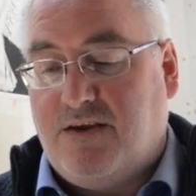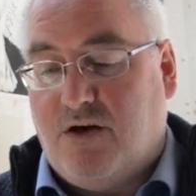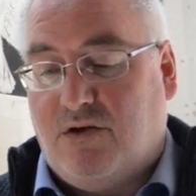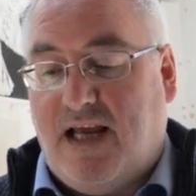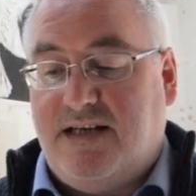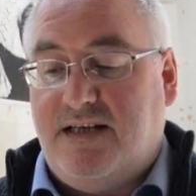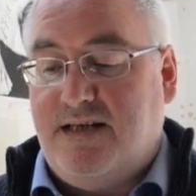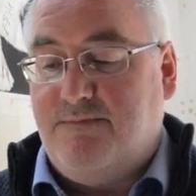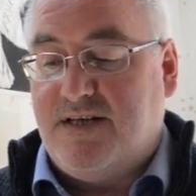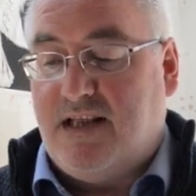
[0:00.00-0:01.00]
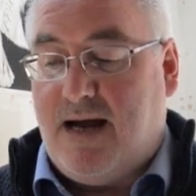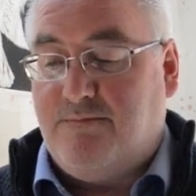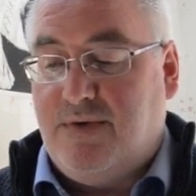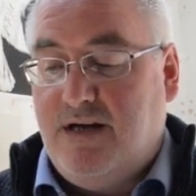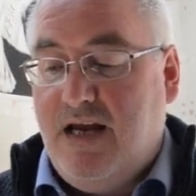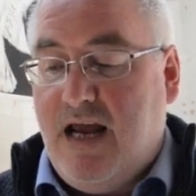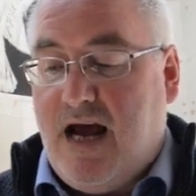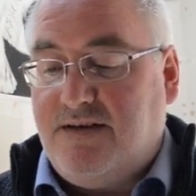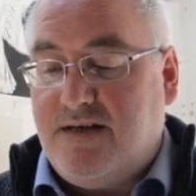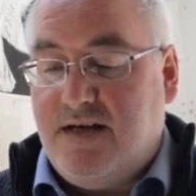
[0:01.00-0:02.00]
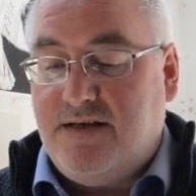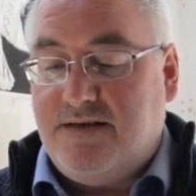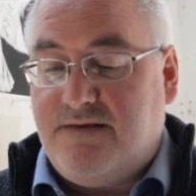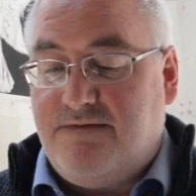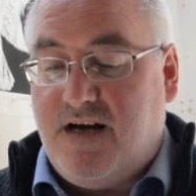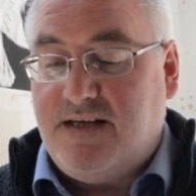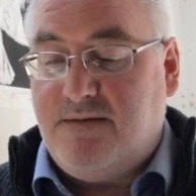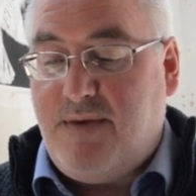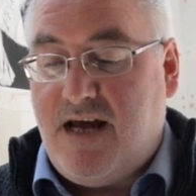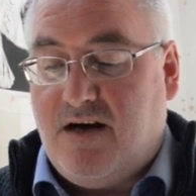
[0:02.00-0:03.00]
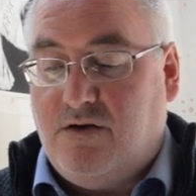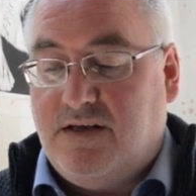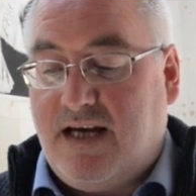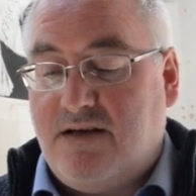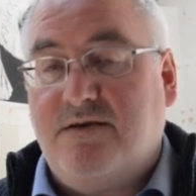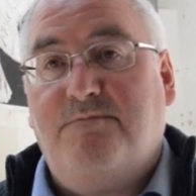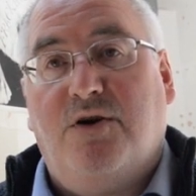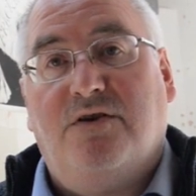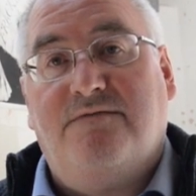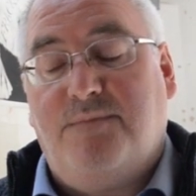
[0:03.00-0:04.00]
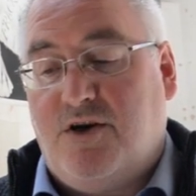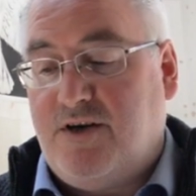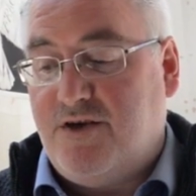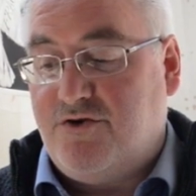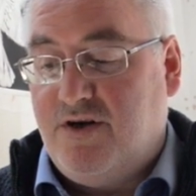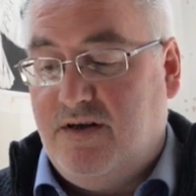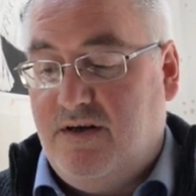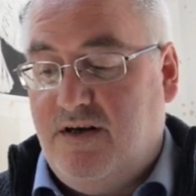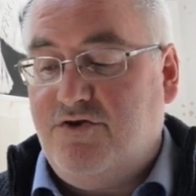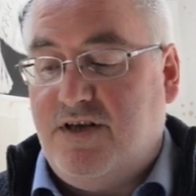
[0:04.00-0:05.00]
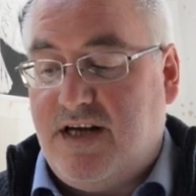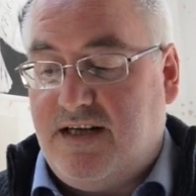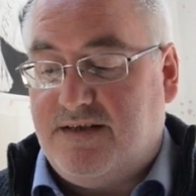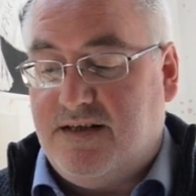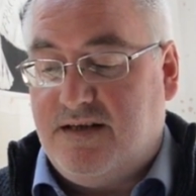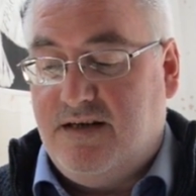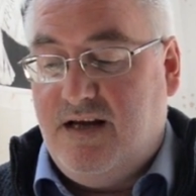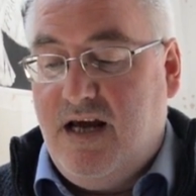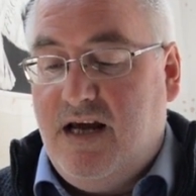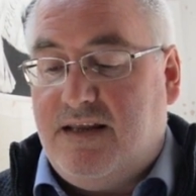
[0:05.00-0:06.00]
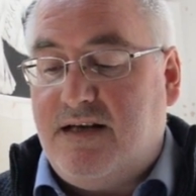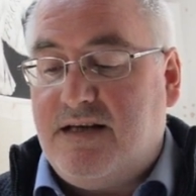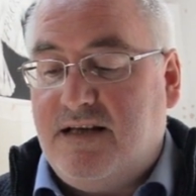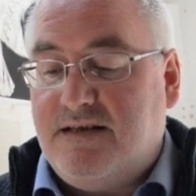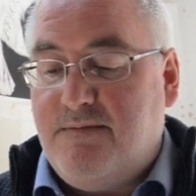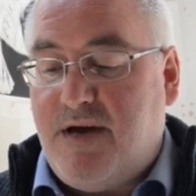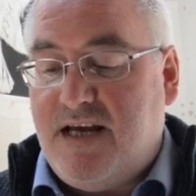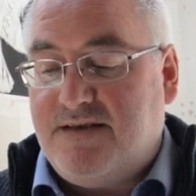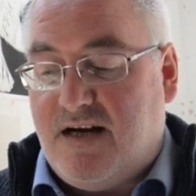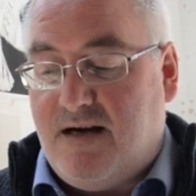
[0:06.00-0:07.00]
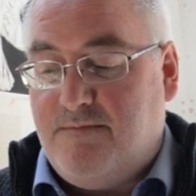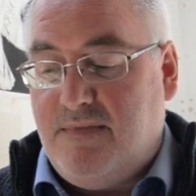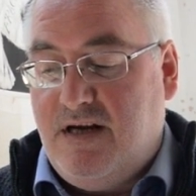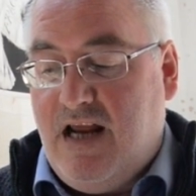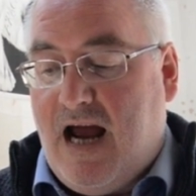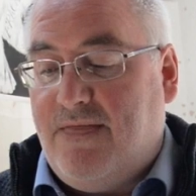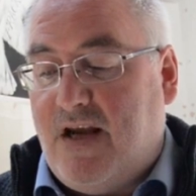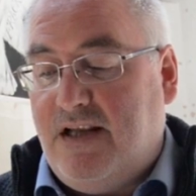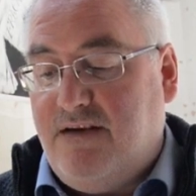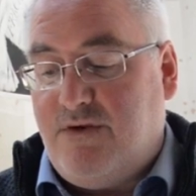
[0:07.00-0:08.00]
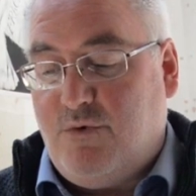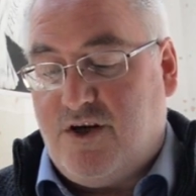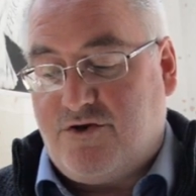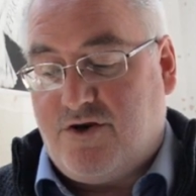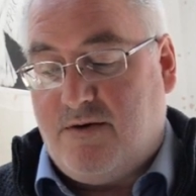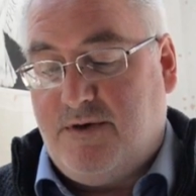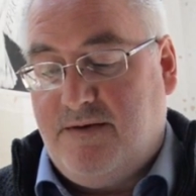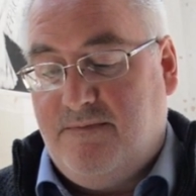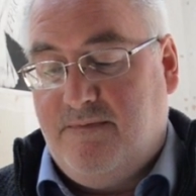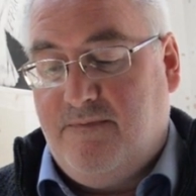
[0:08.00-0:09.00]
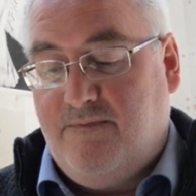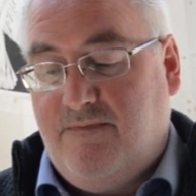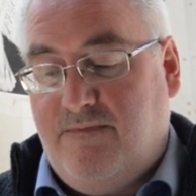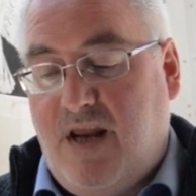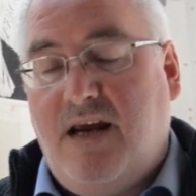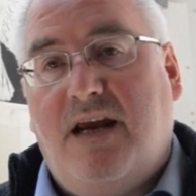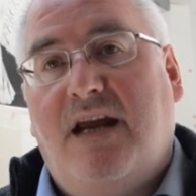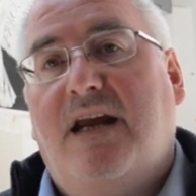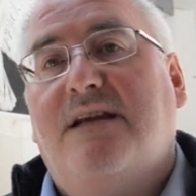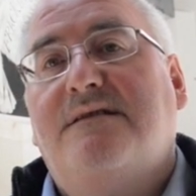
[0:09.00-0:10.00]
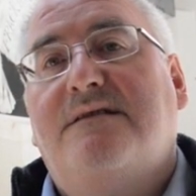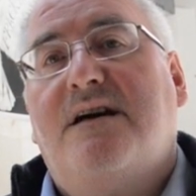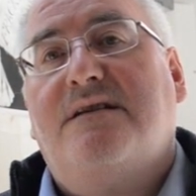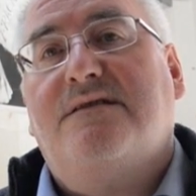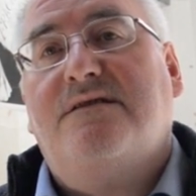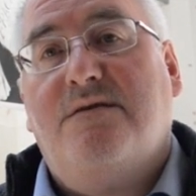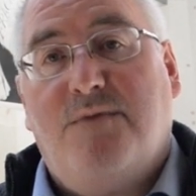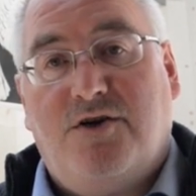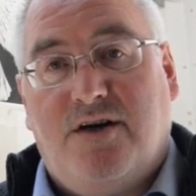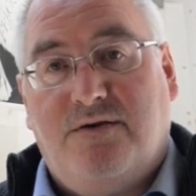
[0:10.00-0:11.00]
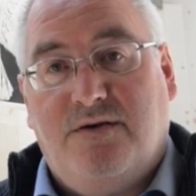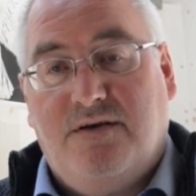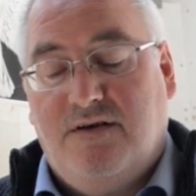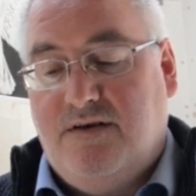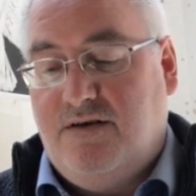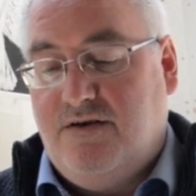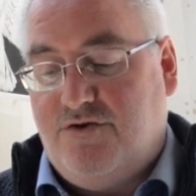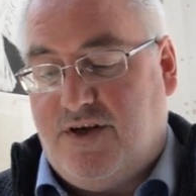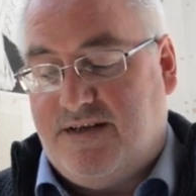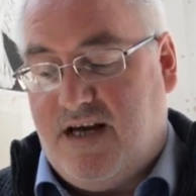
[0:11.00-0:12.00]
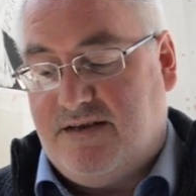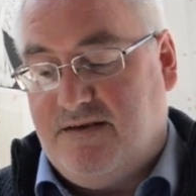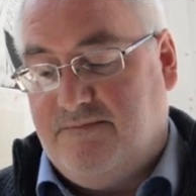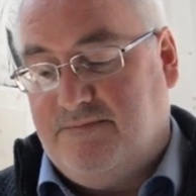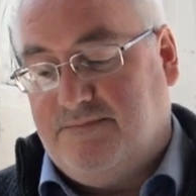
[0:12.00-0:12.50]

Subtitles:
The old lady dims the lamp and turns to find a bear holding out a bowl of porridge. She takes it, then takes the bear's arm, and they leave the workshop. "It starts tomorrow," she says.